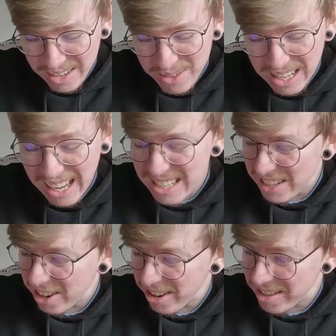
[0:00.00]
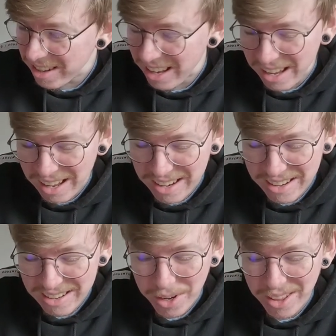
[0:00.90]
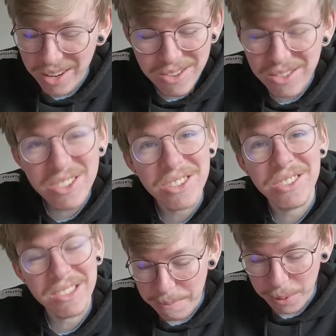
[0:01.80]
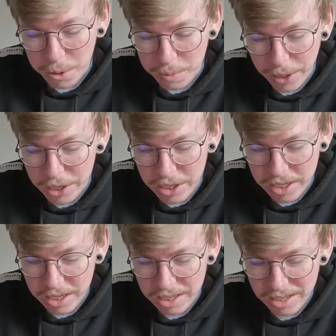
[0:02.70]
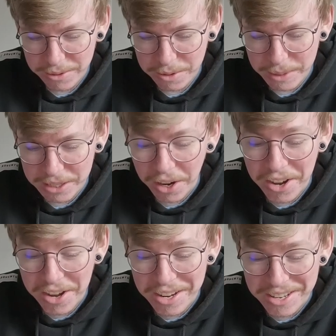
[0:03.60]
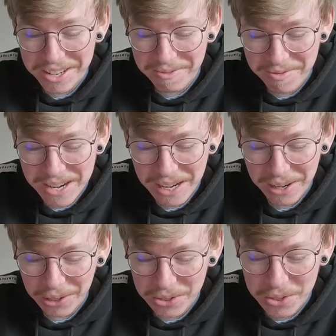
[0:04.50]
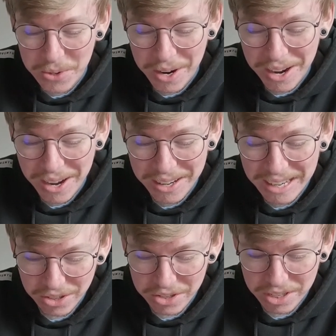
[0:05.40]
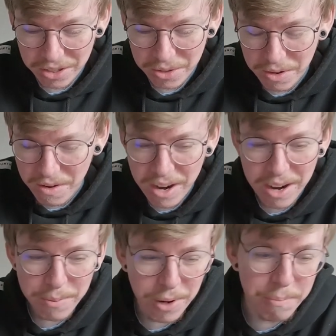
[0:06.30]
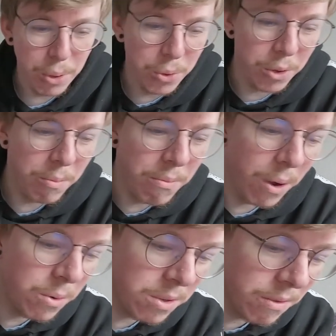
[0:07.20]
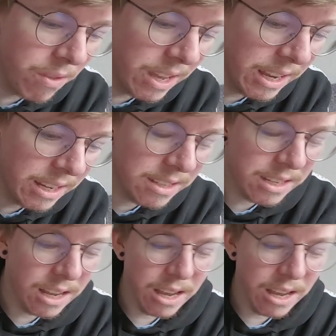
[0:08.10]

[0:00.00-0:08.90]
it was late at night and one of those just impulse purchases. I think I was a bit tired and didn't really look too hard. Should still do alright. I'll probably bundle most of these